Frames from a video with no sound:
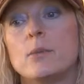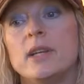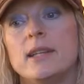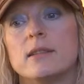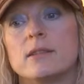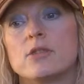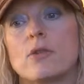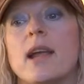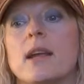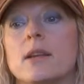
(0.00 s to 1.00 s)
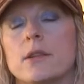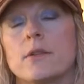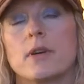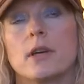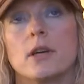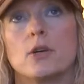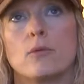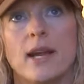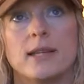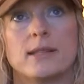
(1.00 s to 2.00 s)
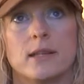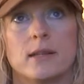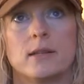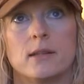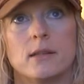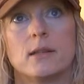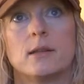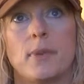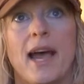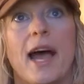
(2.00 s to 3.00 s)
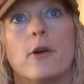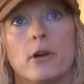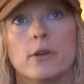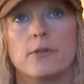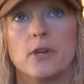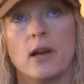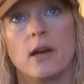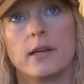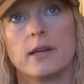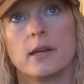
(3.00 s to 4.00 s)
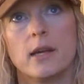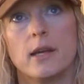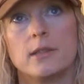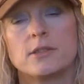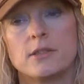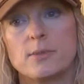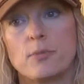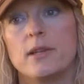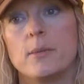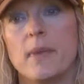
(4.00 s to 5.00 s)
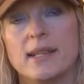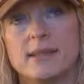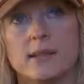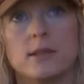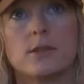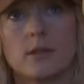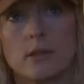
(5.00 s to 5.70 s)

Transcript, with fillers: we need the strength of a, a greater power if you like to spread the message.